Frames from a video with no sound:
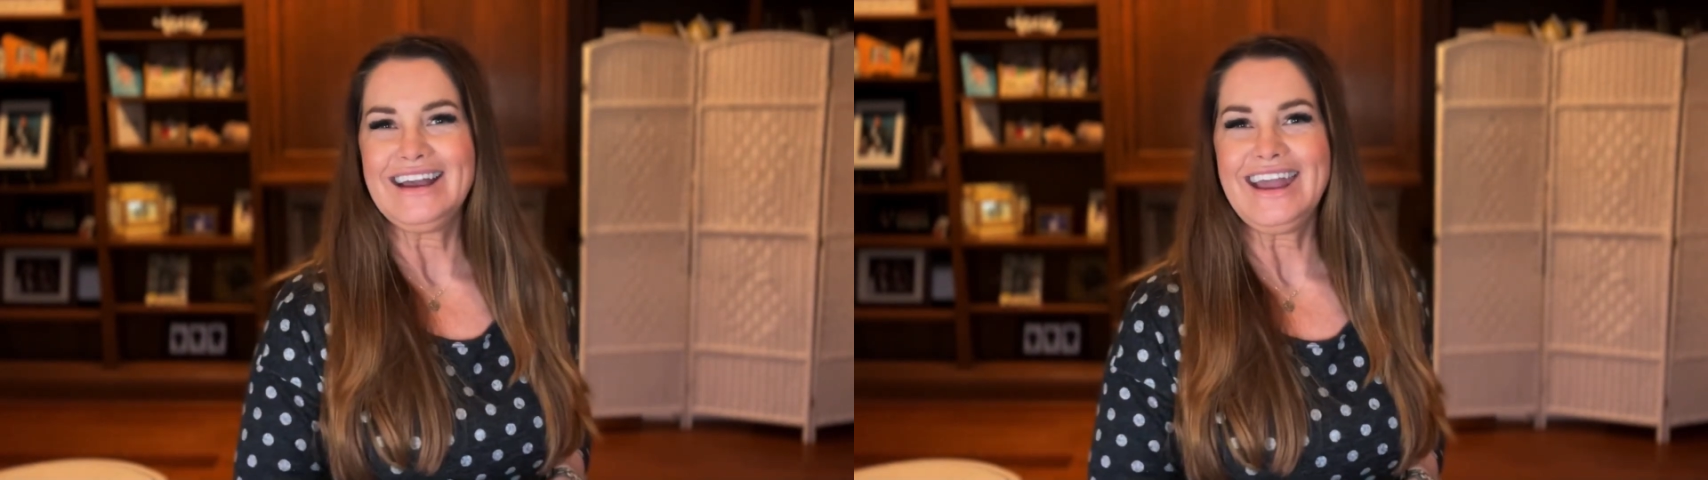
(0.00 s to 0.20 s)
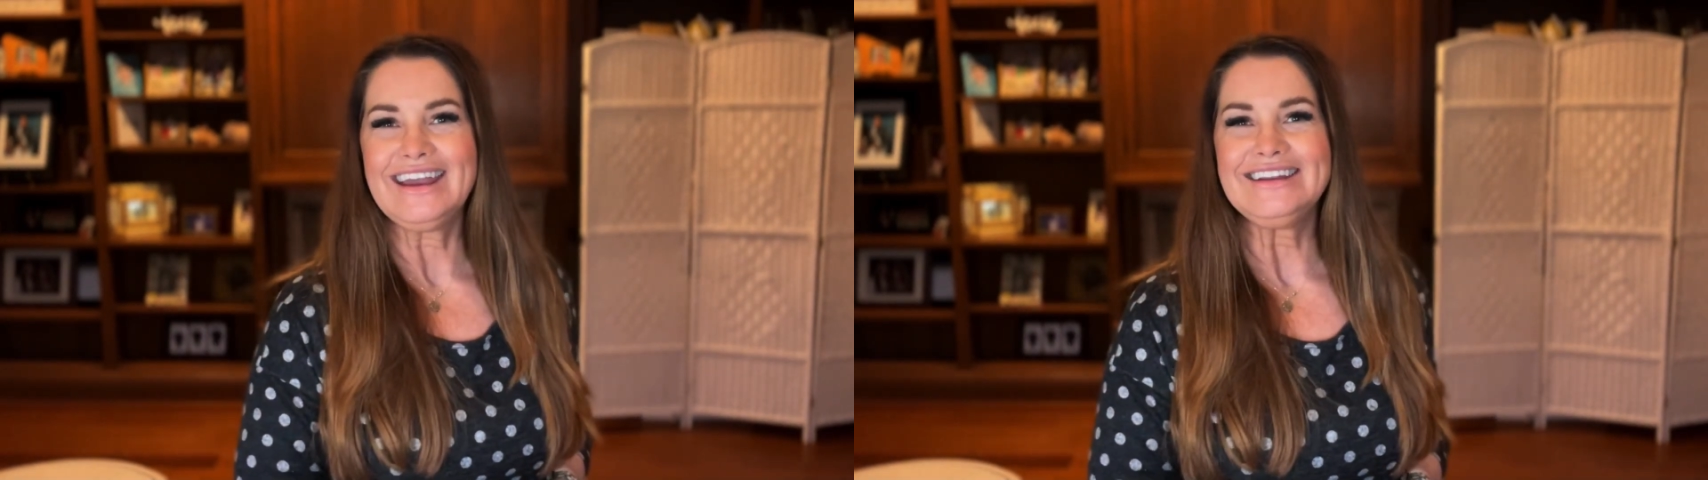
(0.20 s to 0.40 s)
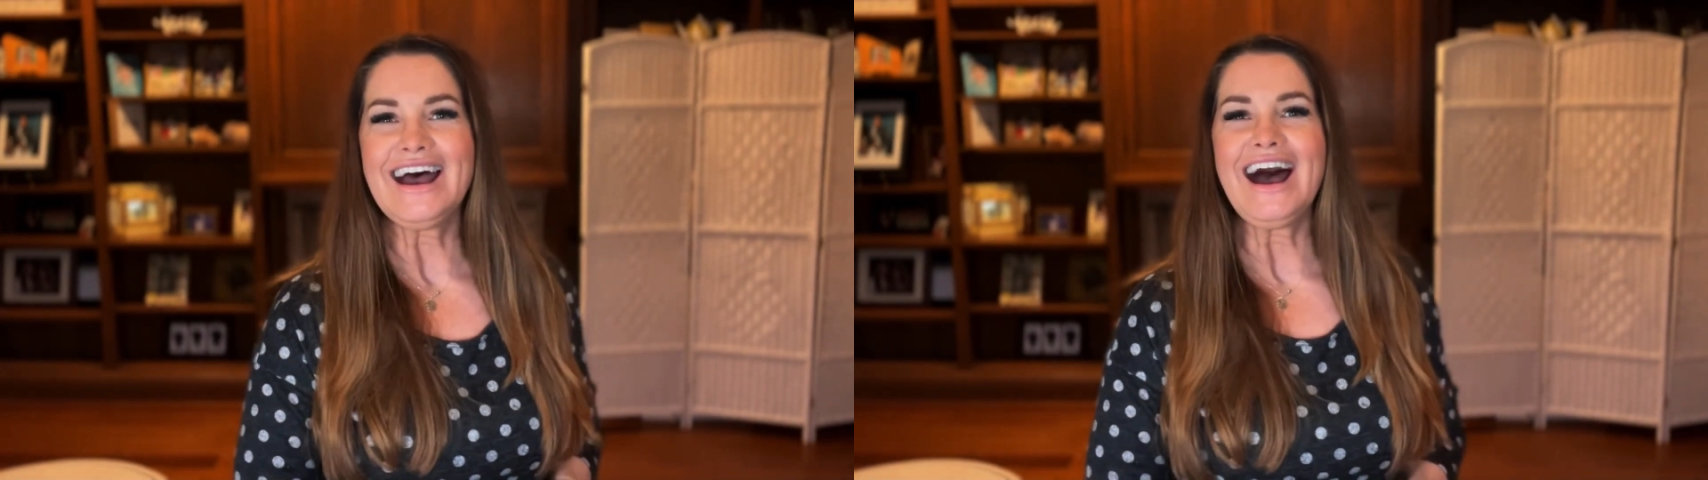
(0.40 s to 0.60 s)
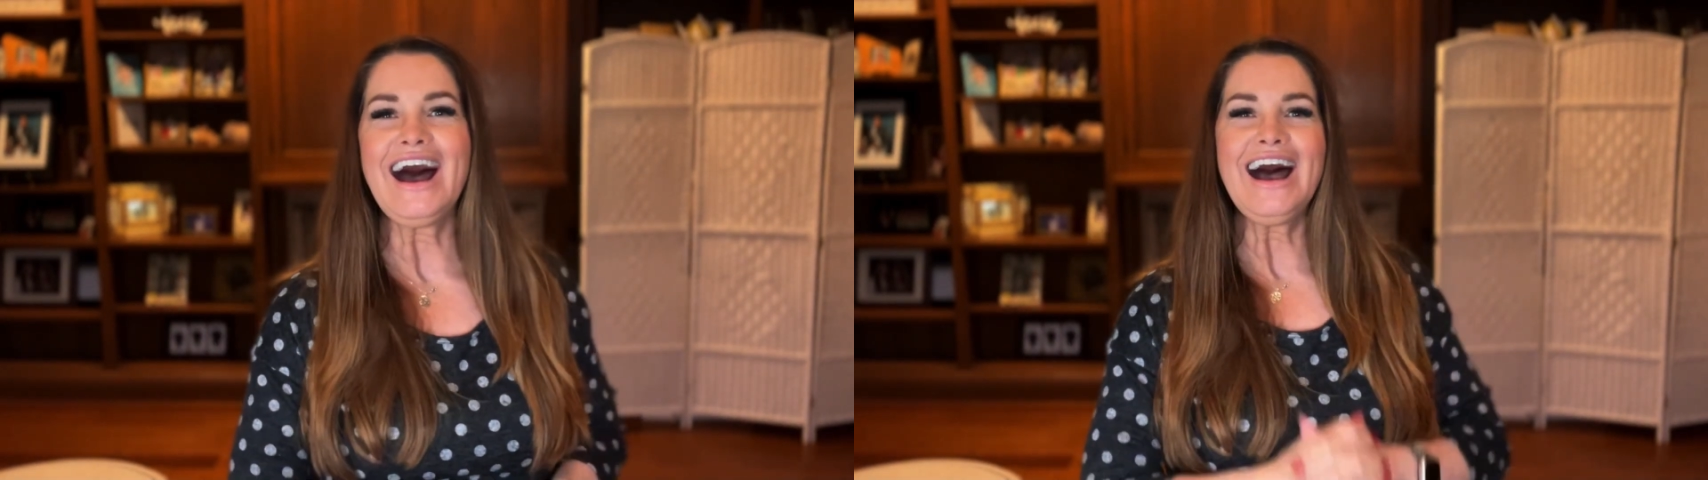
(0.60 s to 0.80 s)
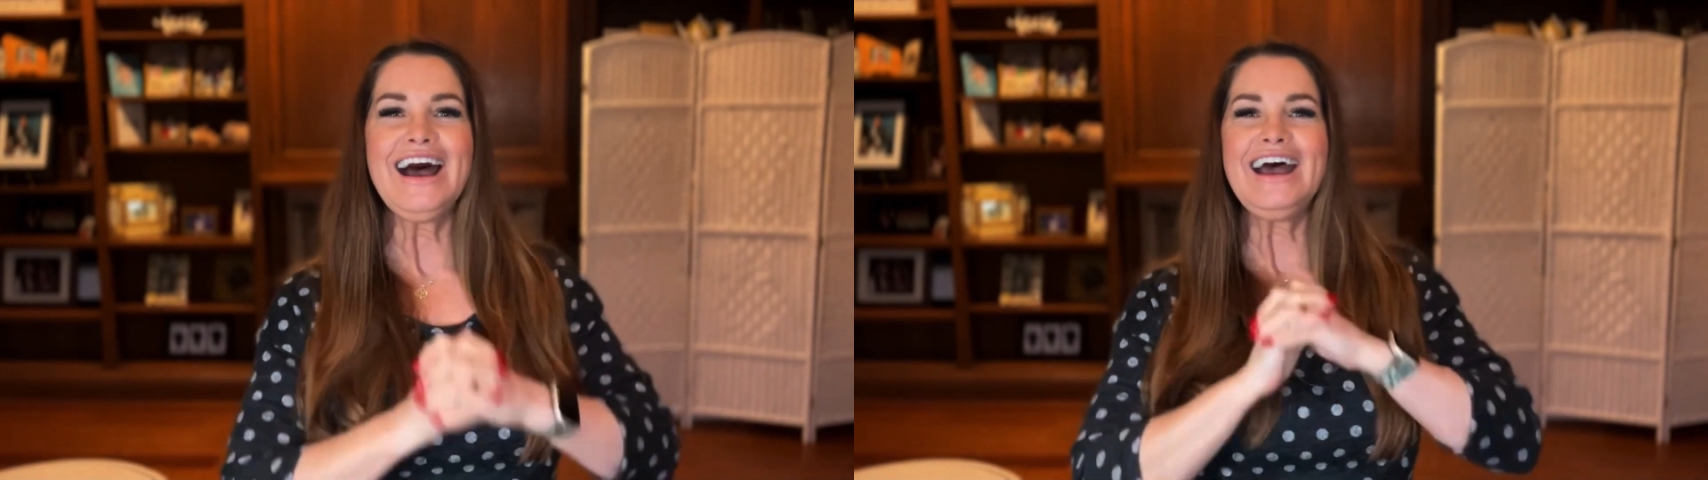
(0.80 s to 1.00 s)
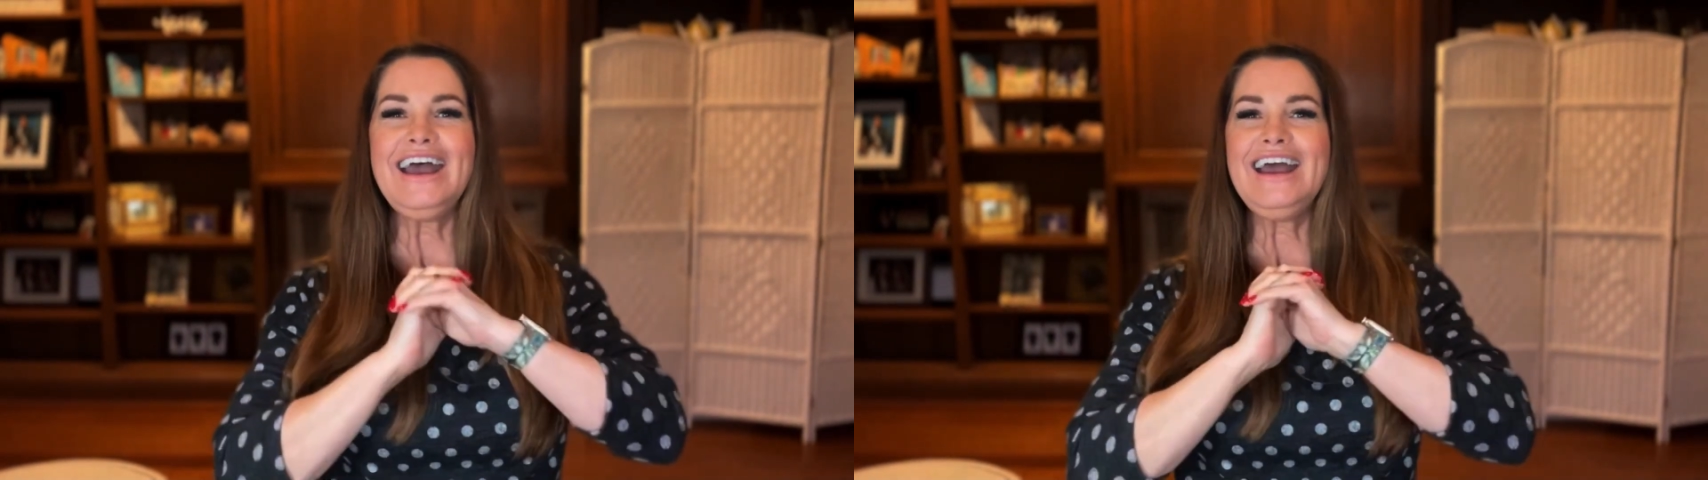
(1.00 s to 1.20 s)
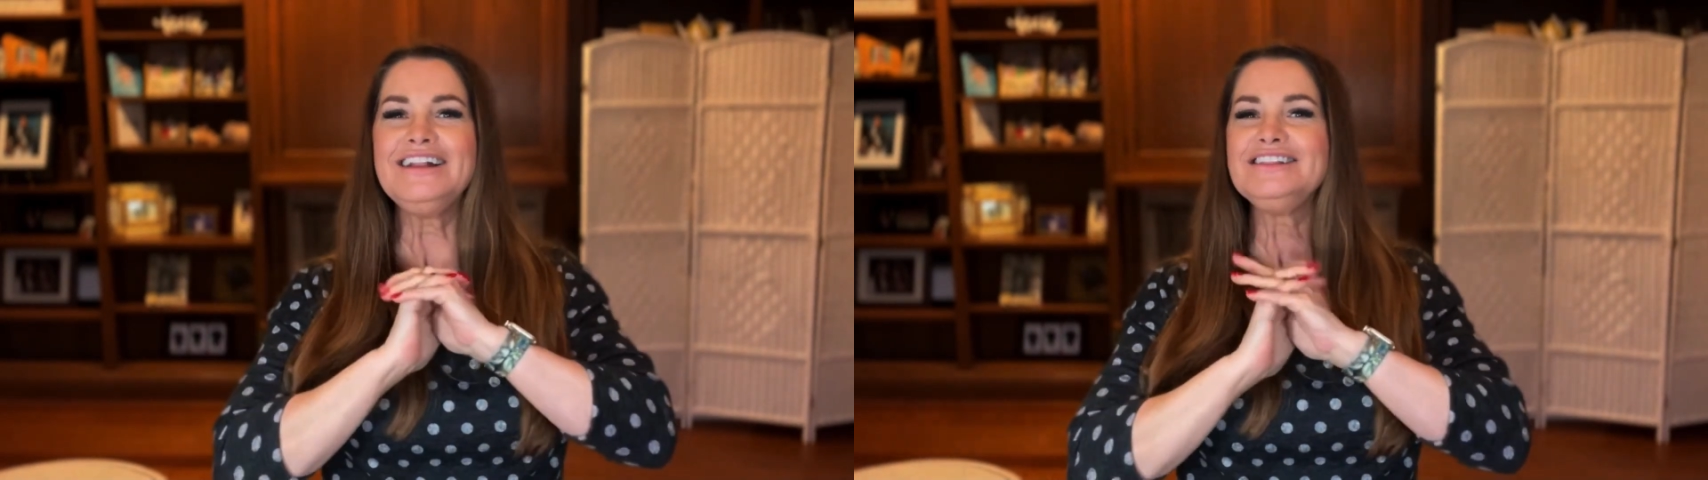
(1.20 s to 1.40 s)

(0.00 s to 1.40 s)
and I